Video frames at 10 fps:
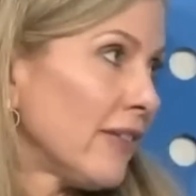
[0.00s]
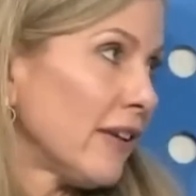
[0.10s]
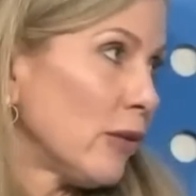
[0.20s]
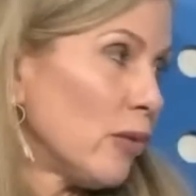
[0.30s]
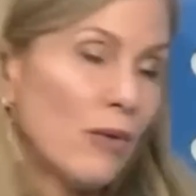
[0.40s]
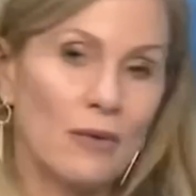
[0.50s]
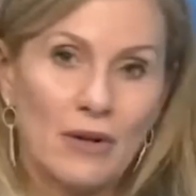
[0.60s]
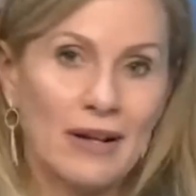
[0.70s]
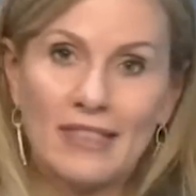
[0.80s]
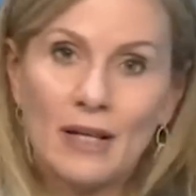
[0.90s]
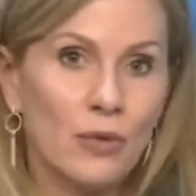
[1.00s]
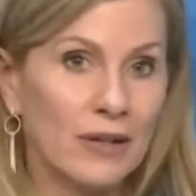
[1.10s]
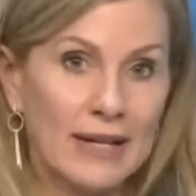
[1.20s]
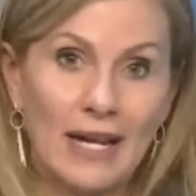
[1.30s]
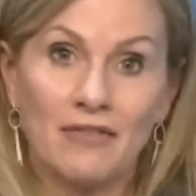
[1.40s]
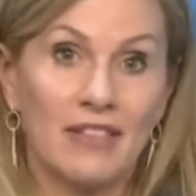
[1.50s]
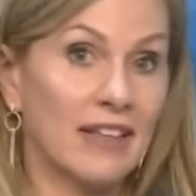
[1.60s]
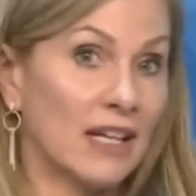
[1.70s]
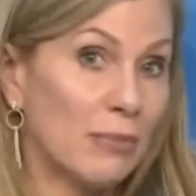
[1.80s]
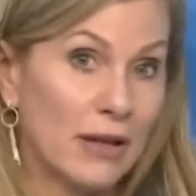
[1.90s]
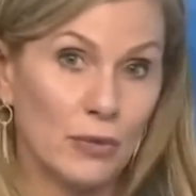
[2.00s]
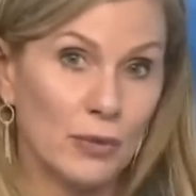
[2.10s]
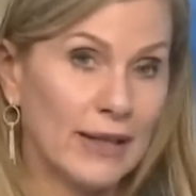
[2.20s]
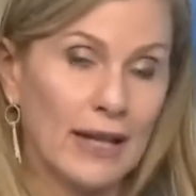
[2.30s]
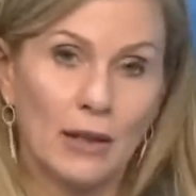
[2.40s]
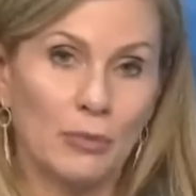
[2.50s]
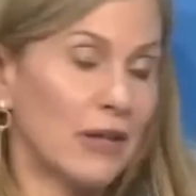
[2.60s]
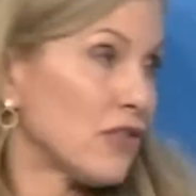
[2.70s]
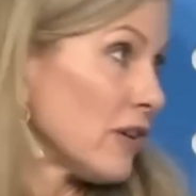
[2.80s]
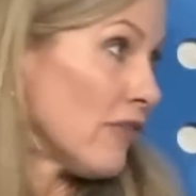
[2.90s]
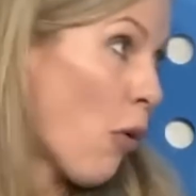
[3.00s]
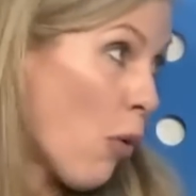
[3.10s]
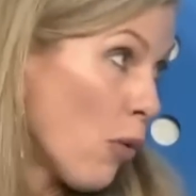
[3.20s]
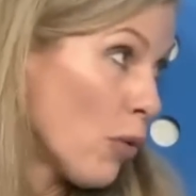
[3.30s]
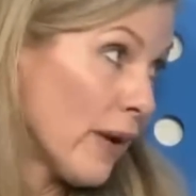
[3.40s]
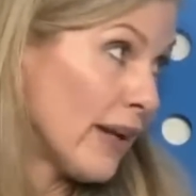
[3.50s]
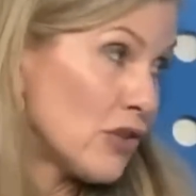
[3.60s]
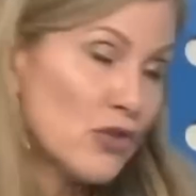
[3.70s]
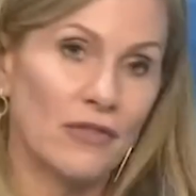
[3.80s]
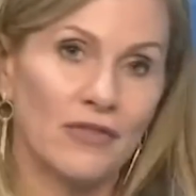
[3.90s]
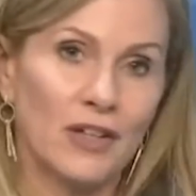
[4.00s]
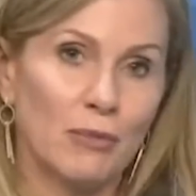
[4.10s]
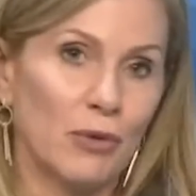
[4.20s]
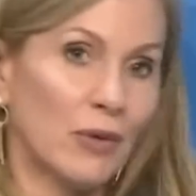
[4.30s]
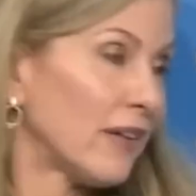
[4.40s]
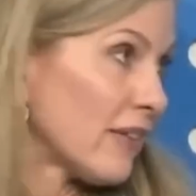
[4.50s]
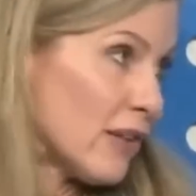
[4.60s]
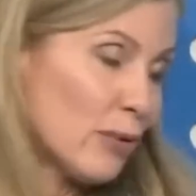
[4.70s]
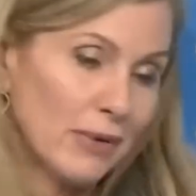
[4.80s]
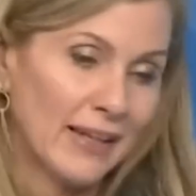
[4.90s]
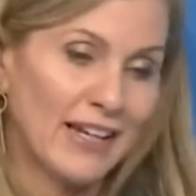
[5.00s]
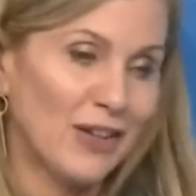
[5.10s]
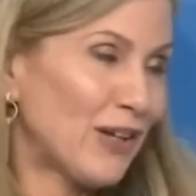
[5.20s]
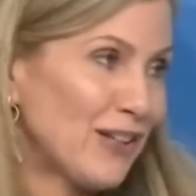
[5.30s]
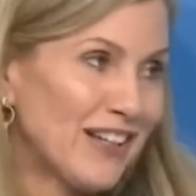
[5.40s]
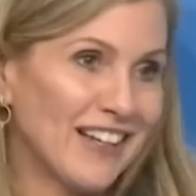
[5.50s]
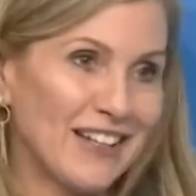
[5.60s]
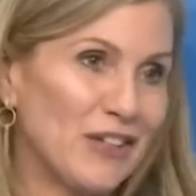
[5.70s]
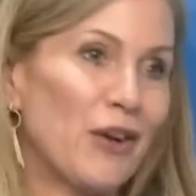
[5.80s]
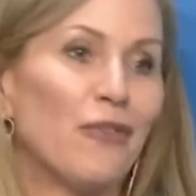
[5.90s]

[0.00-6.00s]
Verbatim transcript: So uh, I think we're going to have to think about a recalibration of a whole range of human rights that are playing out online.